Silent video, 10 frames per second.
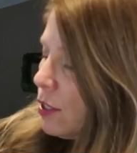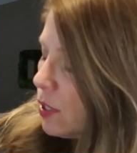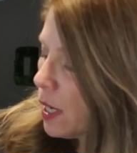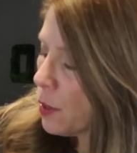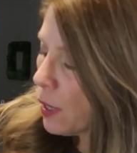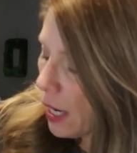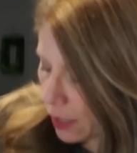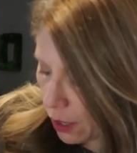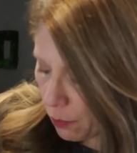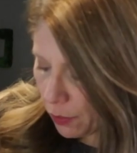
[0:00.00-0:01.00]
So I
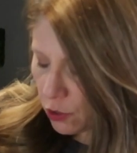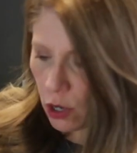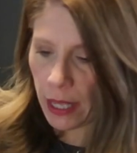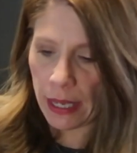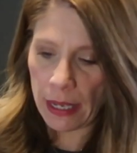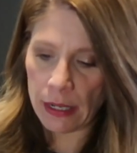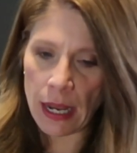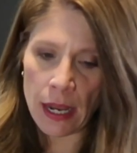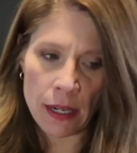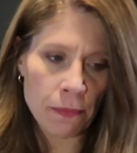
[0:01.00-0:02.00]
thought we would try that,
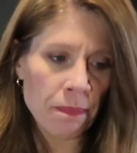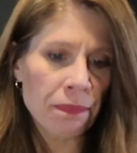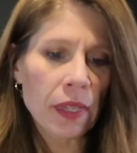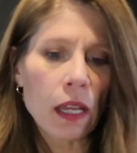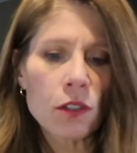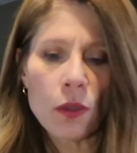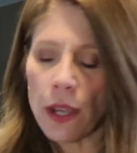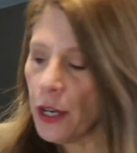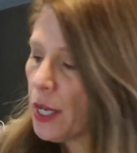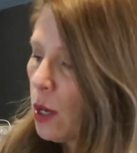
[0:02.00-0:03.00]
and so
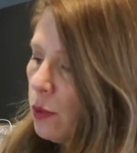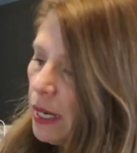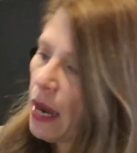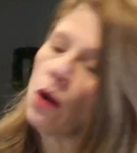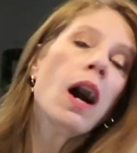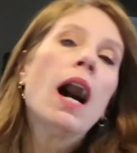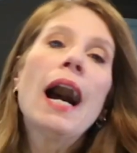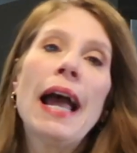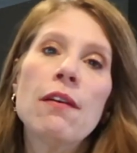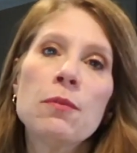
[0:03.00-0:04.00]
there you go. Now,
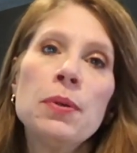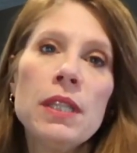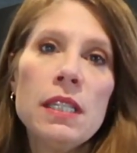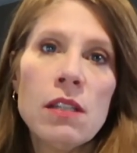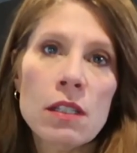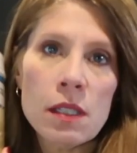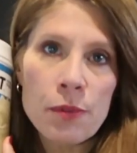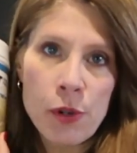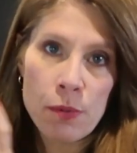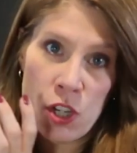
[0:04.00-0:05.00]
I haven't put these on
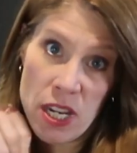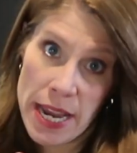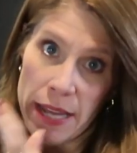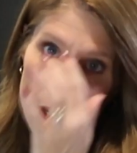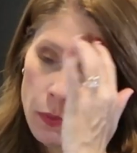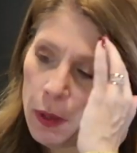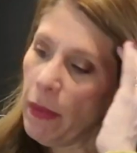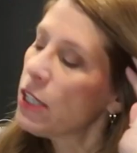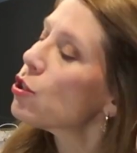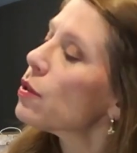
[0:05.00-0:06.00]
subscription yet. I want to
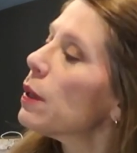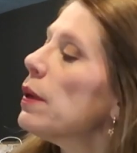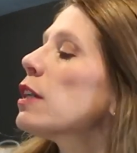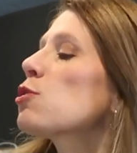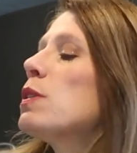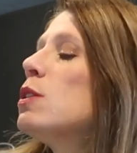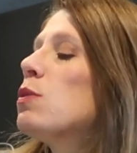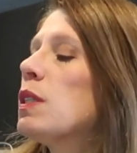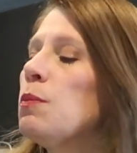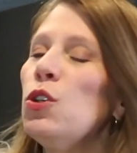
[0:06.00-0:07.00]
make sure that we actually
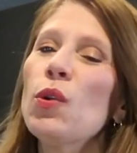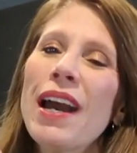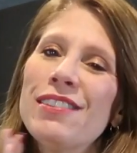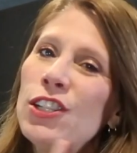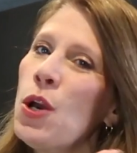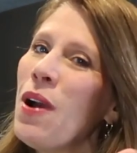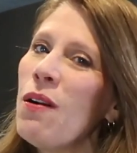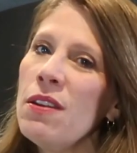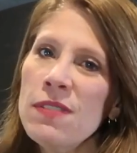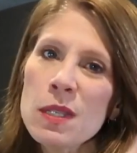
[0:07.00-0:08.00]
use them. You guys know
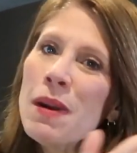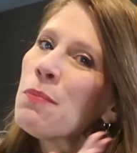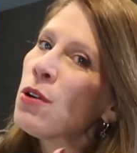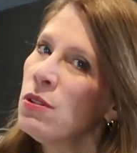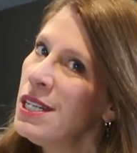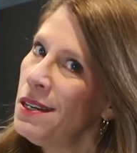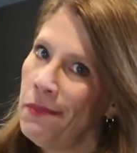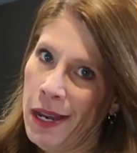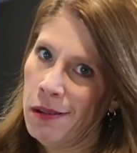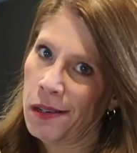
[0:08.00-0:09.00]
how I feel about
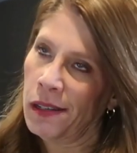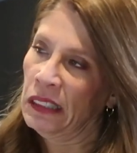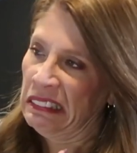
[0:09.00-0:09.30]
protein powder.